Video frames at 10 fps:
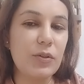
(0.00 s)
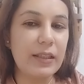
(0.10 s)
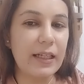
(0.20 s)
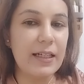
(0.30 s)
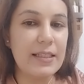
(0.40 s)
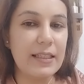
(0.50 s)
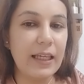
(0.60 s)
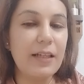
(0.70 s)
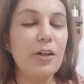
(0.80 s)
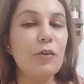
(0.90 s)
Kritika
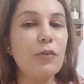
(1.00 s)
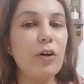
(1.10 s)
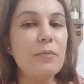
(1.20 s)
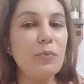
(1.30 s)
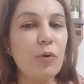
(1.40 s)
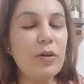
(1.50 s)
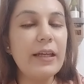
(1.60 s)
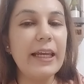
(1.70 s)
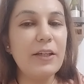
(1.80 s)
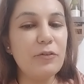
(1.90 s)
Singh for more
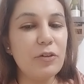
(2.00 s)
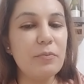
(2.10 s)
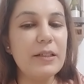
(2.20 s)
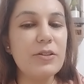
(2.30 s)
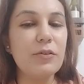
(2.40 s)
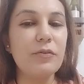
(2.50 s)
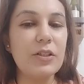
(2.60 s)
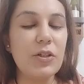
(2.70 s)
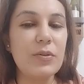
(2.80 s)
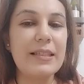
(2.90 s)
informative
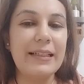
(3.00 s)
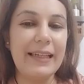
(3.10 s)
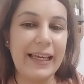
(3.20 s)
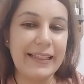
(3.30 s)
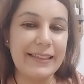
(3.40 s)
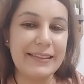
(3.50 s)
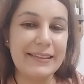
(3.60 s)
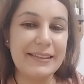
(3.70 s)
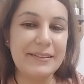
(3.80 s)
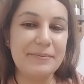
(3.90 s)
videos like this.